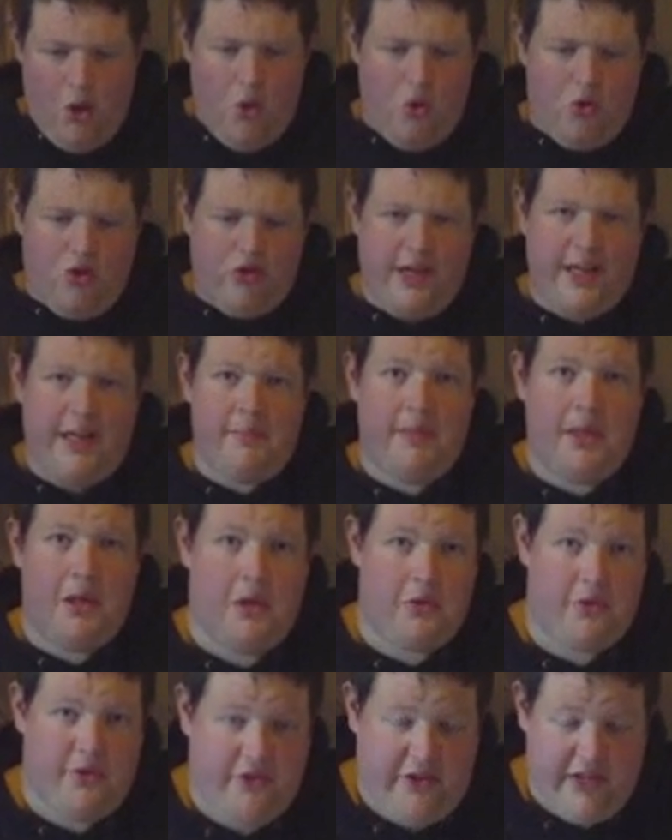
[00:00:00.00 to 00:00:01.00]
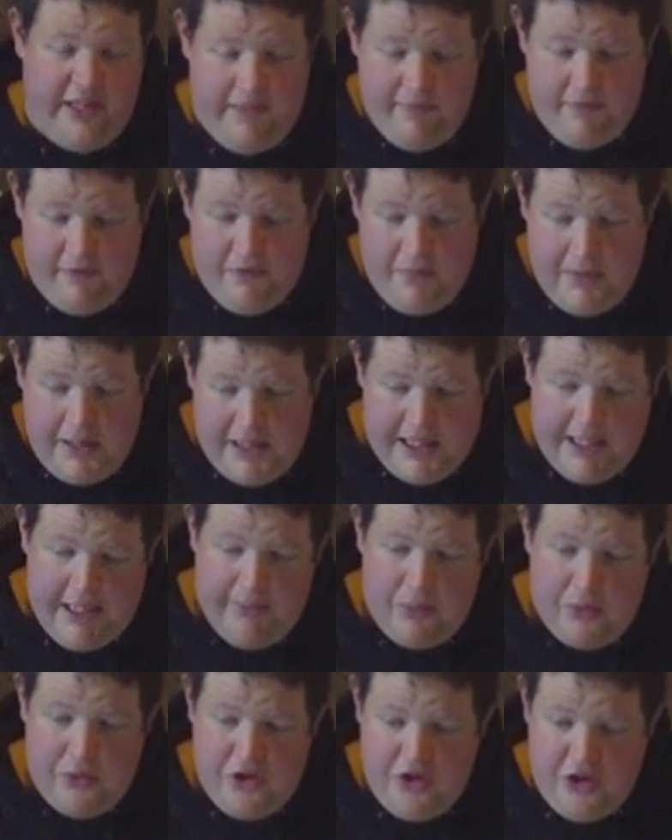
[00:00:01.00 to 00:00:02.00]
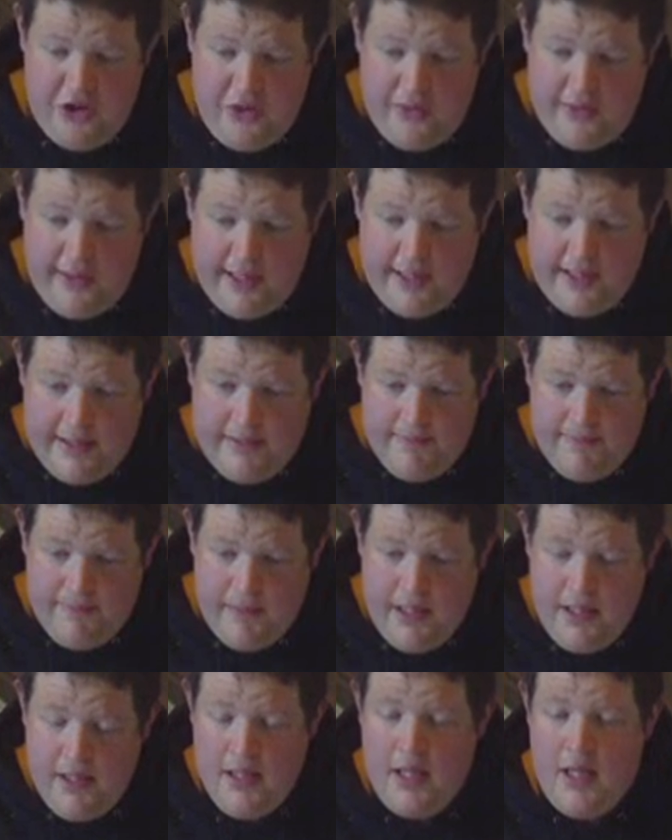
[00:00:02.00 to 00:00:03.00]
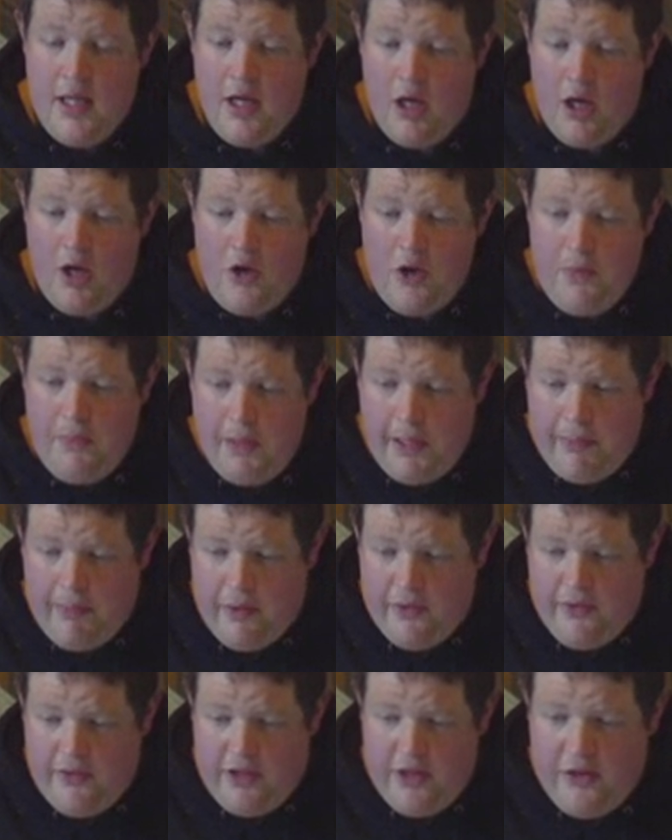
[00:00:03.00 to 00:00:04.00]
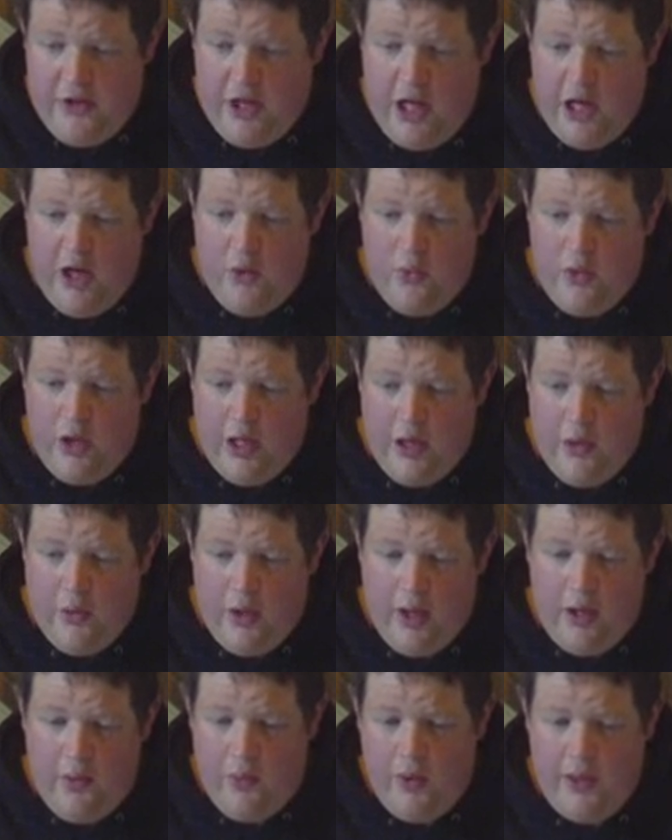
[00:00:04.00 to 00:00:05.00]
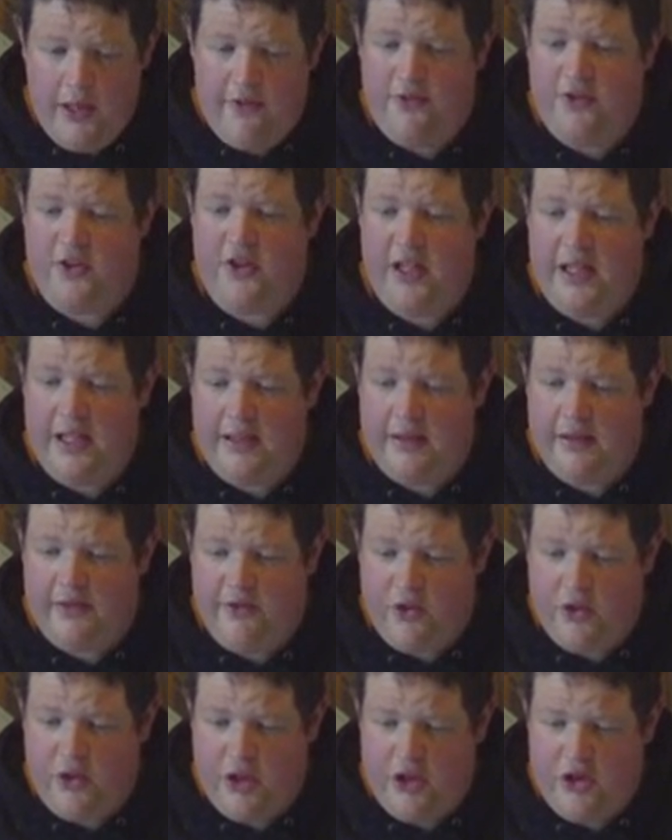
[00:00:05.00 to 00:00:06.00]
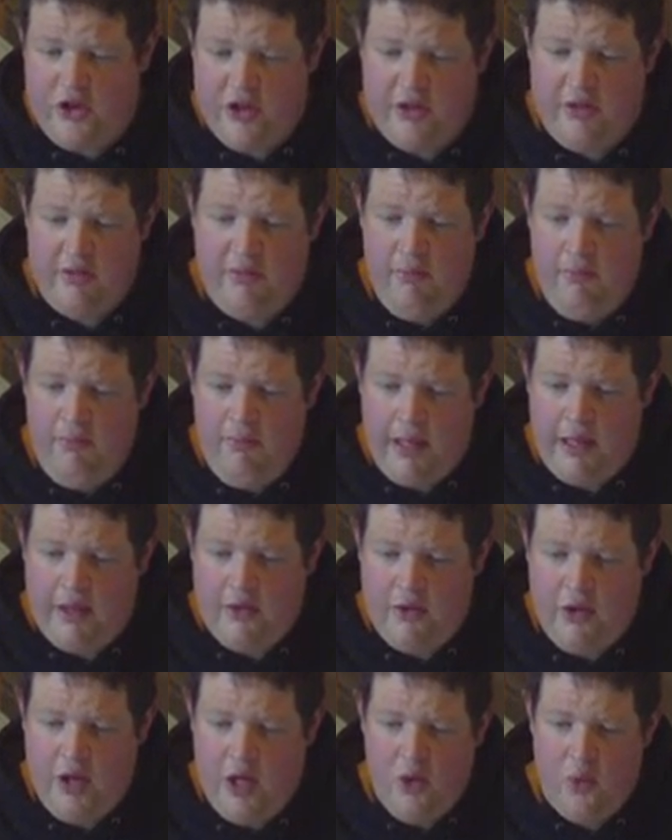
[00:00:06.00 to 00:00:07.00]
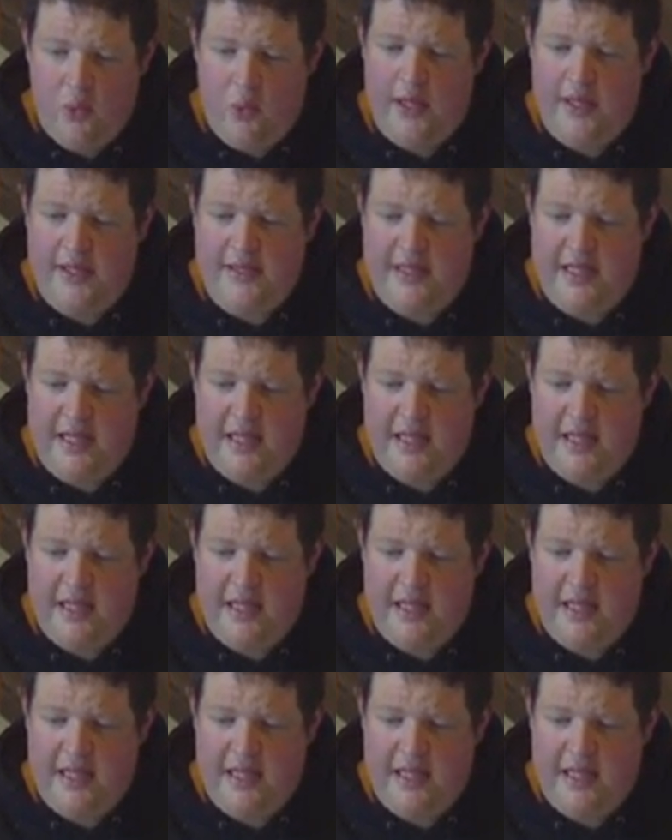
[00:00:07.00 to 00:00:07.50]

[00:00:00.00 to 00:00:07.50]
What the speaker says: all credit belongs to him for being able to do that. Other people have said, no, we've seen the footage and we